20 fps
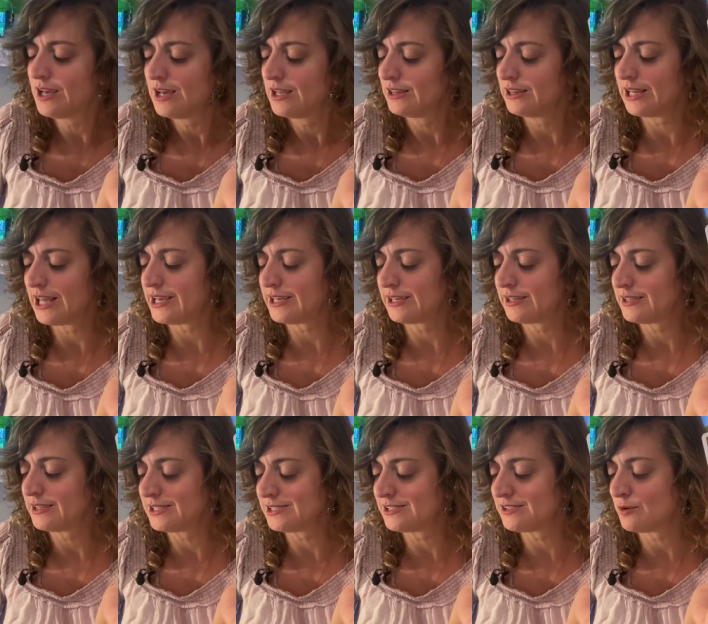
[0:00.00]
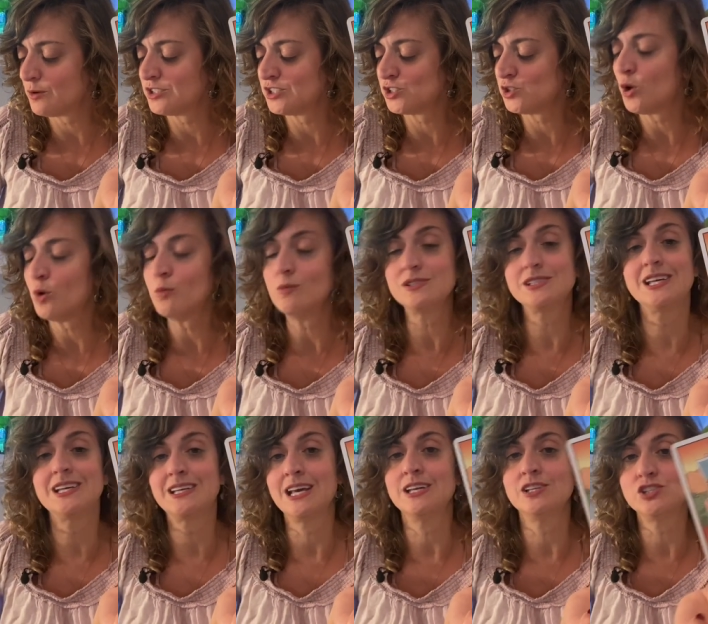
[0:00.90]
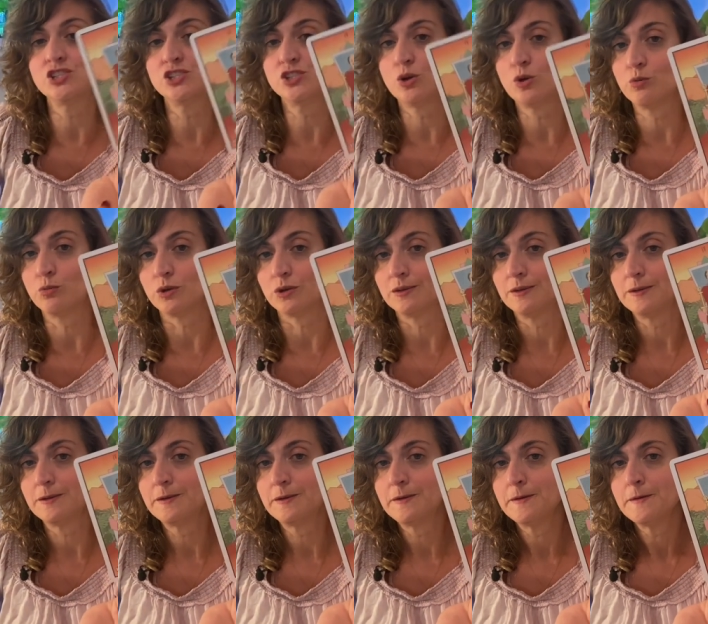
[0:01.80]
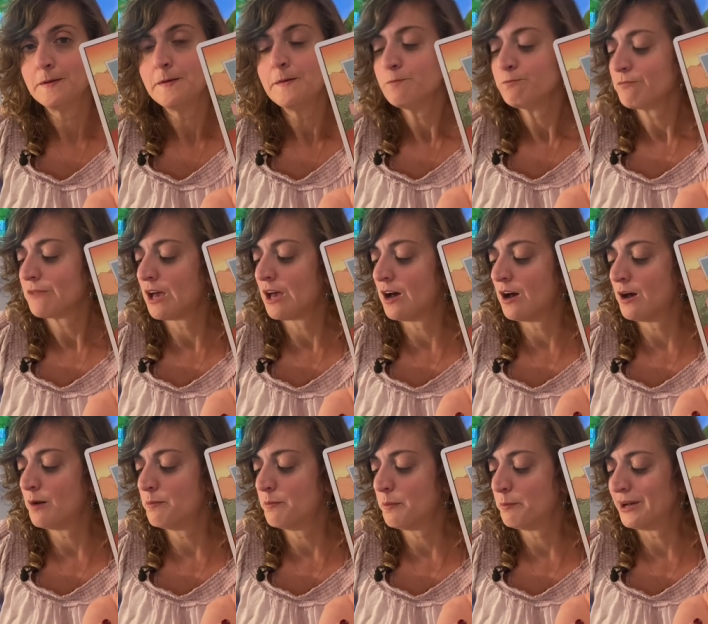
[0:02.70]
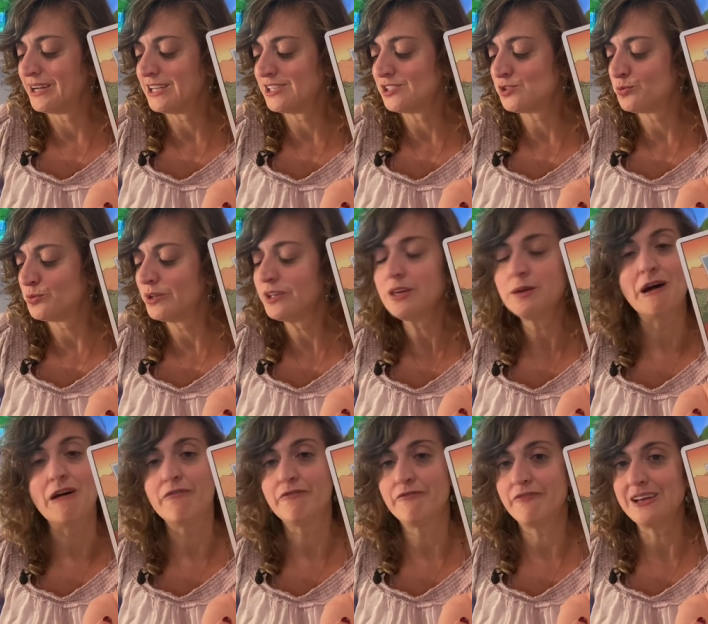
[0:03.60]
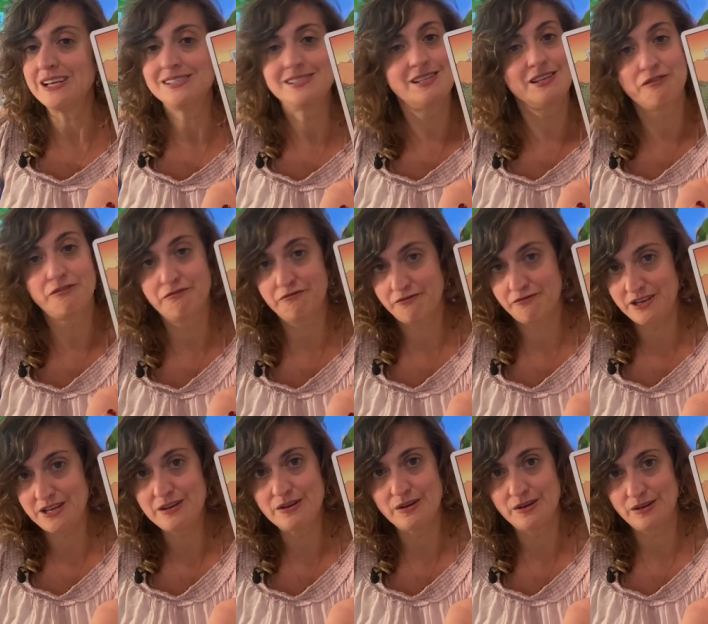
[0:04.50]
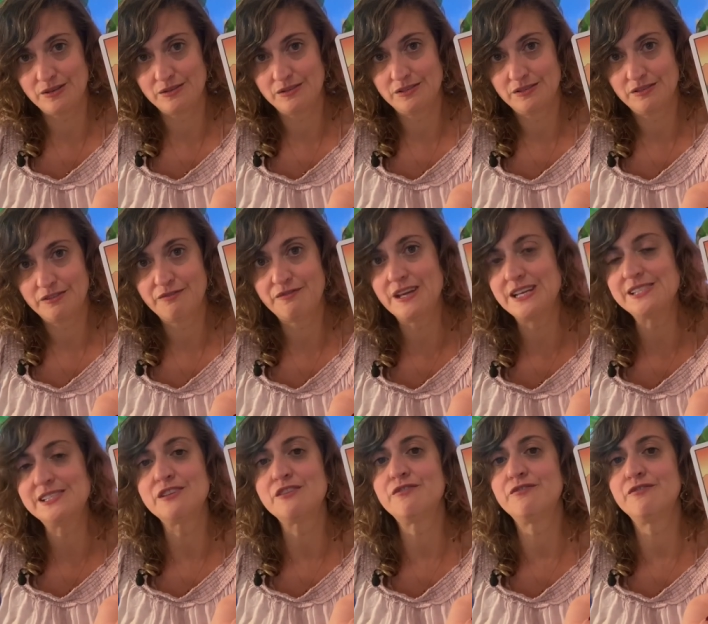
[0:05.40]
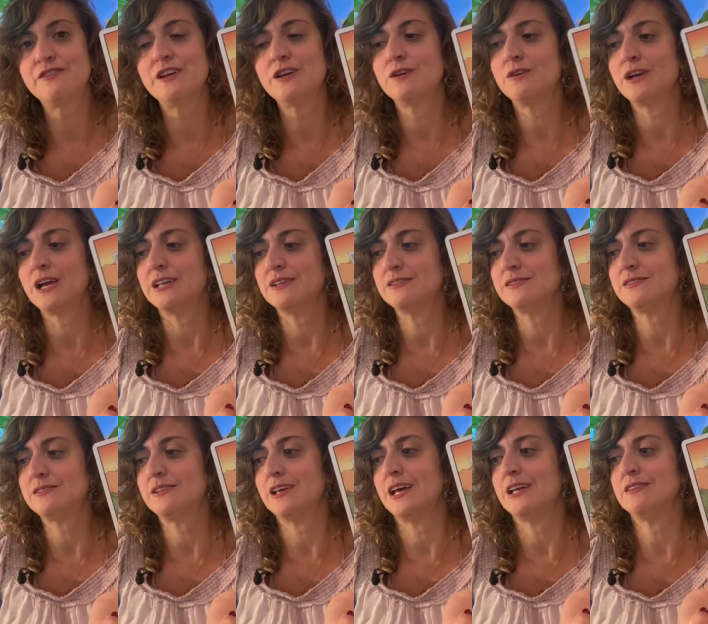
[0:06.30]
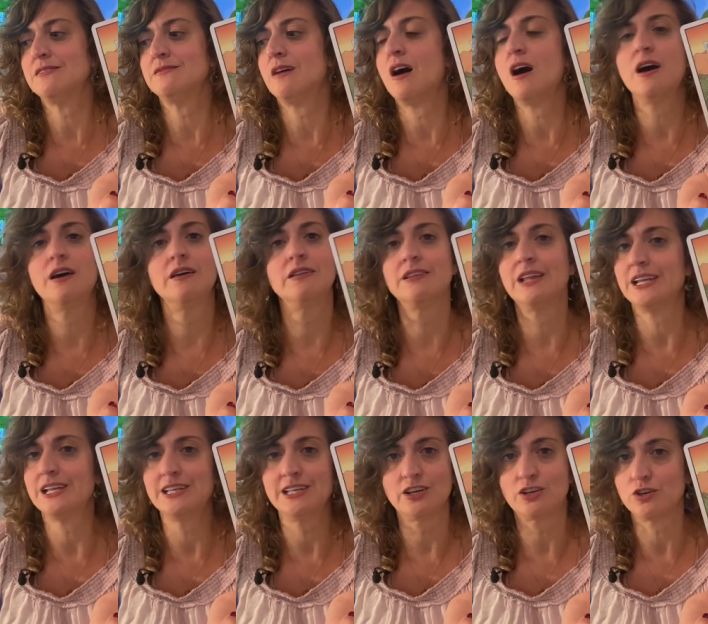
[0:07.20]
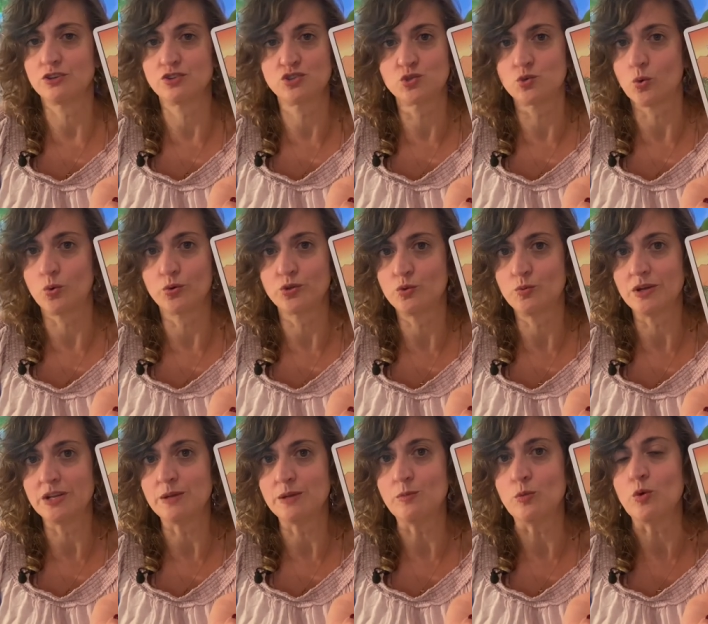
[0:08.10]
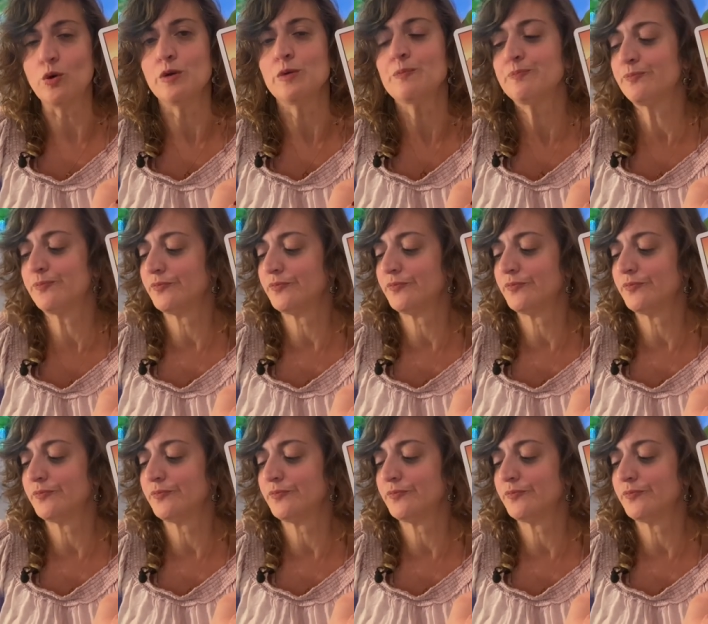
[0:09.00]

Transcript: like this is, this is almost like getting sober. Um, but it's really about facing fear, facing fear and, and not letting it control you anymore.